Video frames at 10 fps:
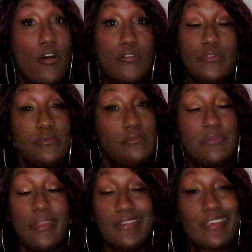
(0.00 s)
don't
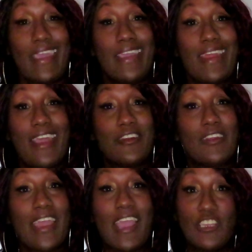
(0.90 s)
shade down
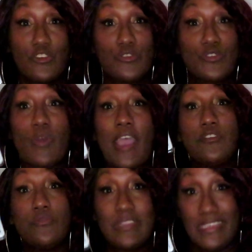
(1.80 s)
there like I used to. I
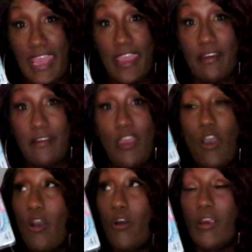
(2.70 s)
use Nair
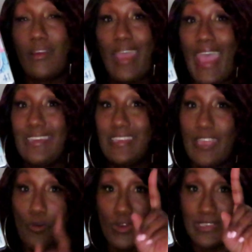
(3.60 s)
or I did
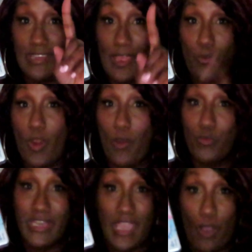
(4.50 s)
that one time where I
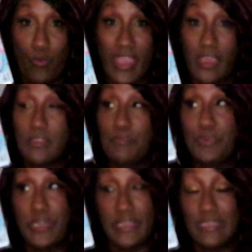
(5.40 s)
went and got waxed.
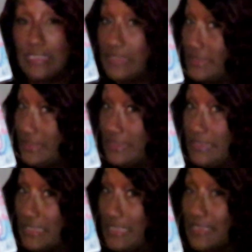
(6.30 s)
But
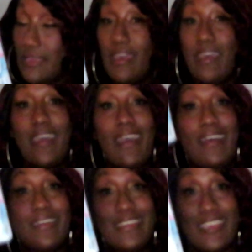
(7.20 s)
sis,
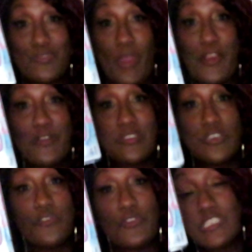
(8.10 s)
this right here is
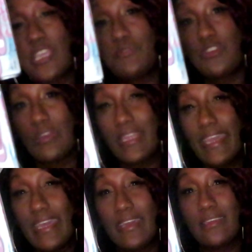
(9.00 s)
good for shaving your
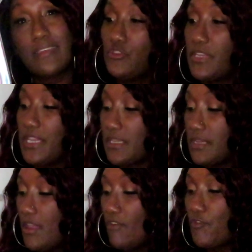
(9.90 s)
legs. You
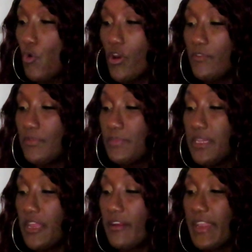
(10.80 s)
get four of them
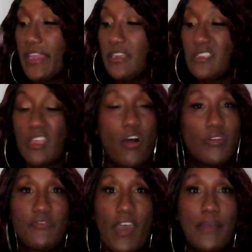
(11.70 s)
in there and it's
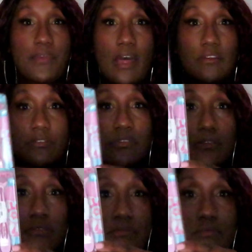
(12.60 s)
only five dollars.
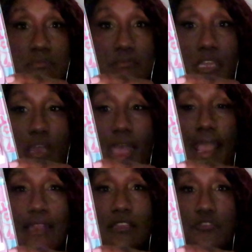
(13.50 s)
Yeah,
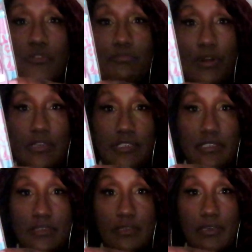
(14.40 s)
I got this from Burlington.